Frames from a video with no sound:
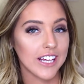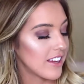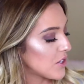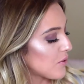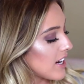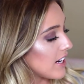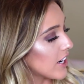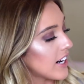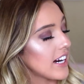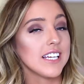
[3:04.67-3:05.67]
Like this right
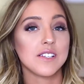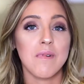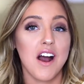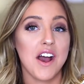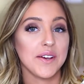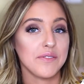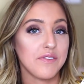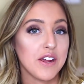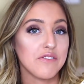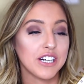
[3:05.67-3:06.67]
here is my
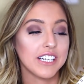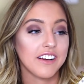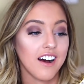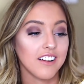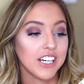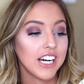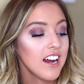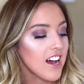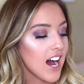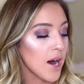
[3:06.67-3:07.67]
favorite color